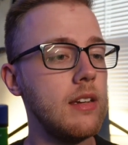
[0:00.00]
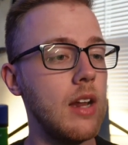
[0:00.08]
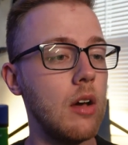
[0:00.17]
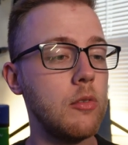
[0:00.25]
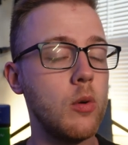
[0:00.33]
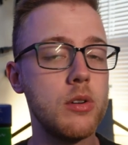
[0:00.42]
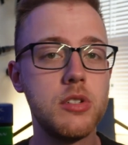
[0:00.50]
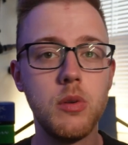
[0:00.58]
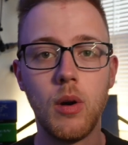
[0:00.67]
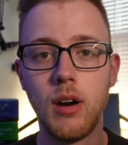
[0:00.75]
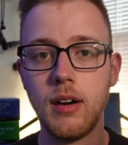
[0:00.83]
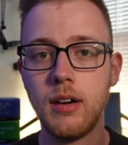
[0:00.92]
Now, of course,
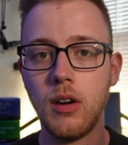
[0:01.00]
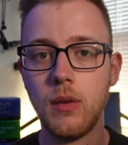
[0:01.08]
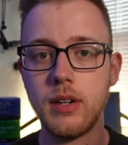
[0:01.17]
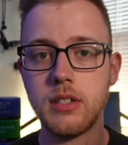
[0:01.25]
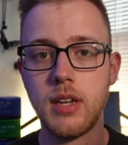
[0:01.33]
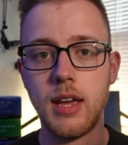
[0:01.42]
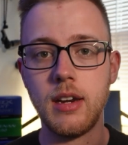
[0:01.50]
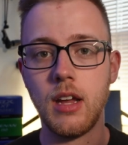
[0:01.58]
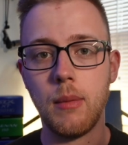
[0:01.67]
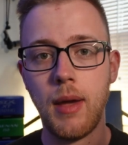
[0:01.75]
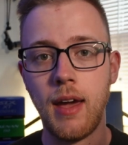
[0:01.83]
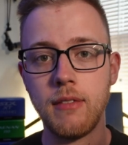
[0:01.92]
you are going to
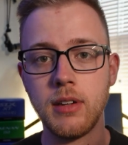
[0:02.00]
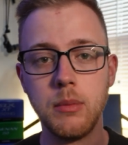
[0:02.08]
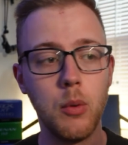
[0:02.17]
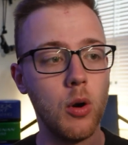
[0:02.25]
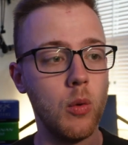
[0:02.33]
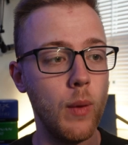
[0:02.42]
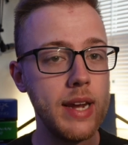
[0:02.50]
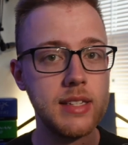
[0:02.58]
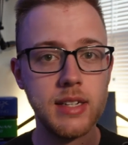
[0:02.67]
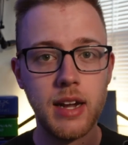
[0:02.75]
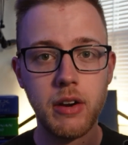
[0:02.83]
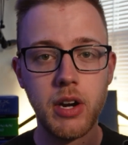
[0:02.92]
end up having more
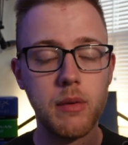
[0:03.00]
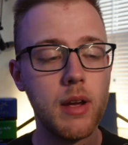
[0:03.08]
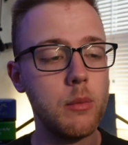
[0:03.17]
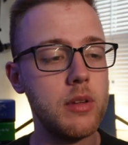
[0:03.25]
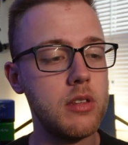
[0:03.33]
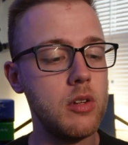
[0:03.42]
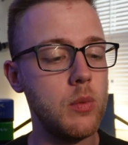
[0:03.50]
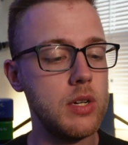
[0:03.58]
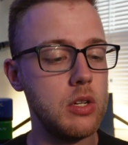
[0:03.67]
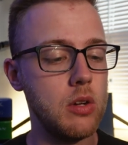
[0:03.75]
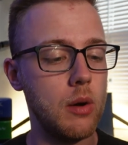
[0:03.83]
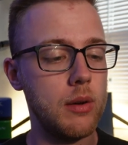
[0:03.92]
weight to carry around with you
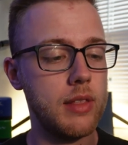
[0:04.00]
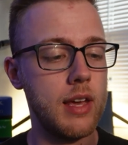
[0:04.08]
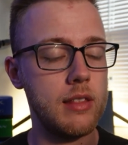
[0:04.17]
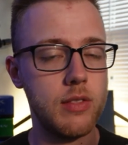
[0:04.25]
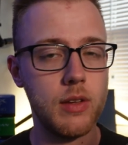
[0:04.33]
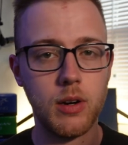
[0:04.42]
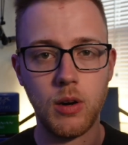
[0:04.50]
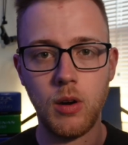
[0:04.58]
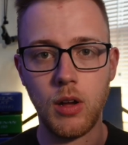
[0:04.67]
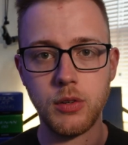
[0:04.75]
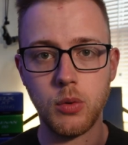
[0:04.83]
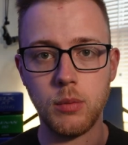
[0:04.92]
when you go with a thicker
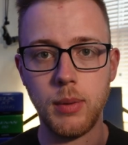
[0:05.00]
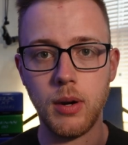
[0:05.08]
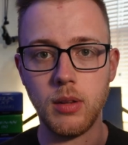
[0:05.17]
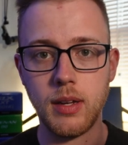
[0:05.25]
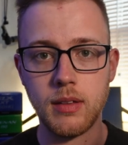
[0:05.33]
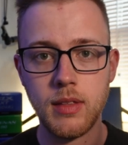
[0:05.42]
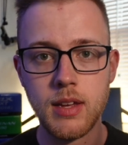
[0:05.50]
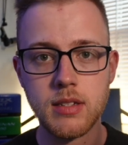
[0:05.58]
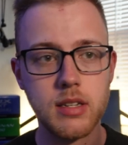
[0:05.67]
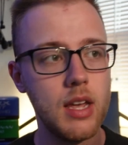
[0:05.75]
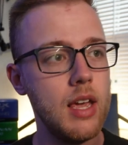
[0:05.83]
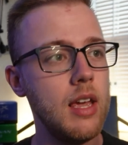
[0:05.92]
contour barrel like
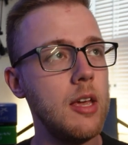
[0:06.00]
this,